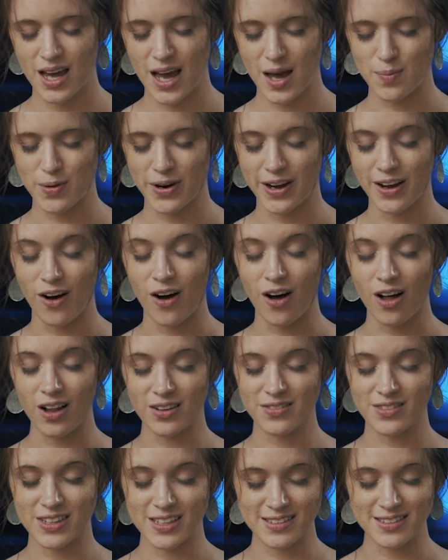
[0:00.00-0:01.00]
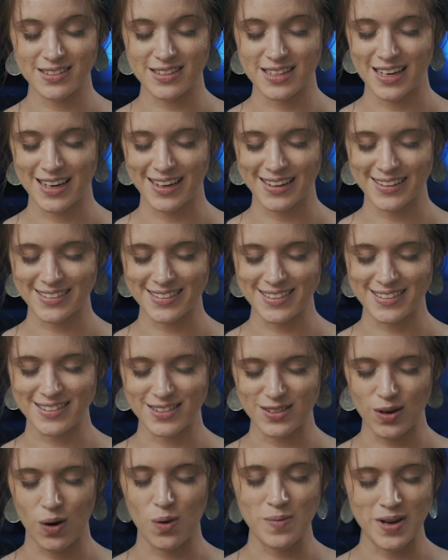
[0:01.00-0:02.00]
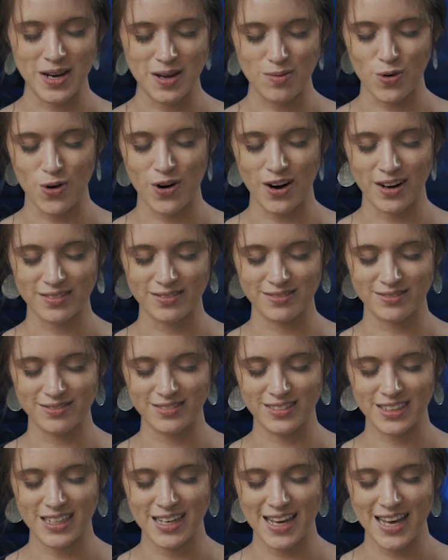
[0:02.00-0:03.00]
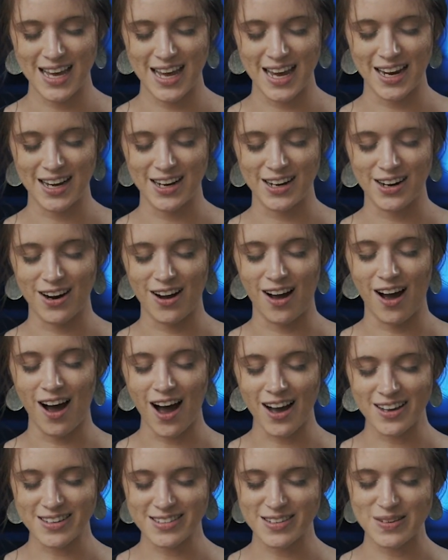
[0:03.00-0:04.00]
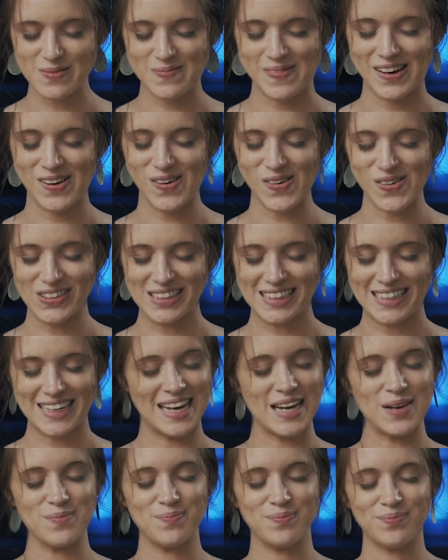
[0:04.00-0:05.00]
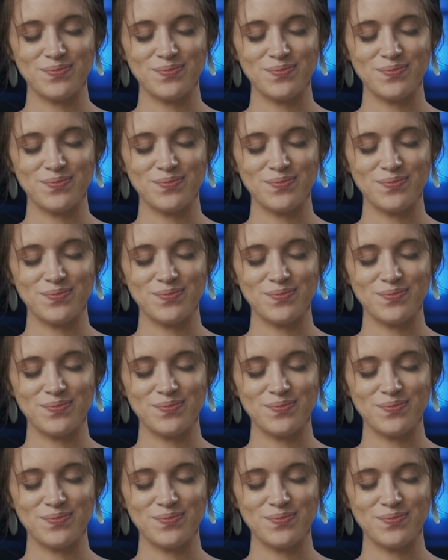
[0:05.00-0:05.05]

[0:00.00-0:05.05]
I pray all of these things and so many more in your awesome and holy name.